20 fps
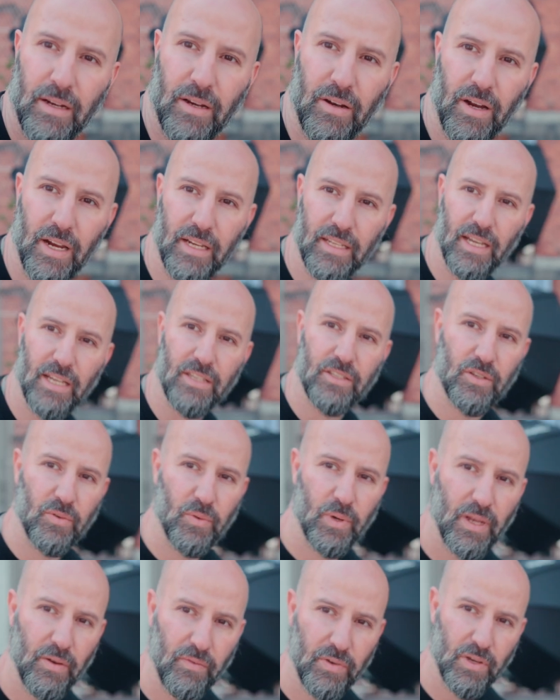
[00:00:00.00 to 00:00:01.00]
Alright guys, so
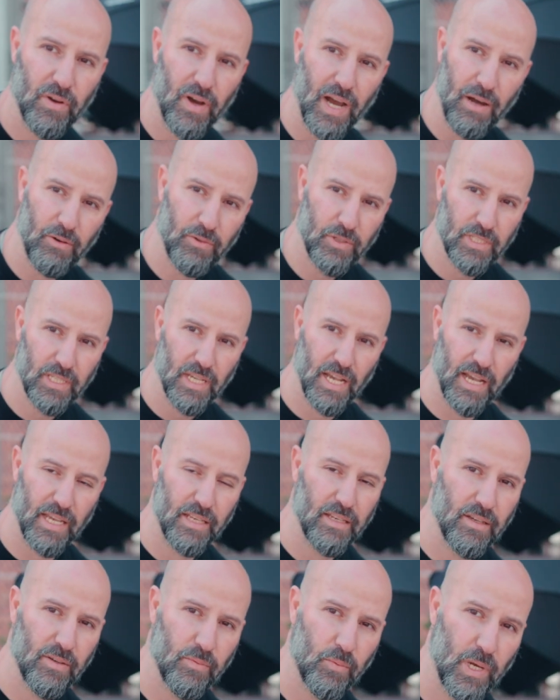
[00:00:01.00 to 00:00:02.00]
whenever you're
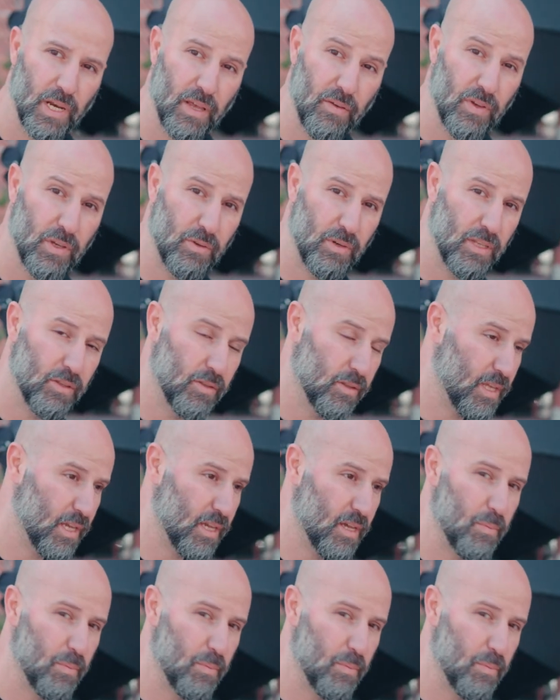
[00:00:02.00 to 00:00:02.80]
outside, whatever you need to think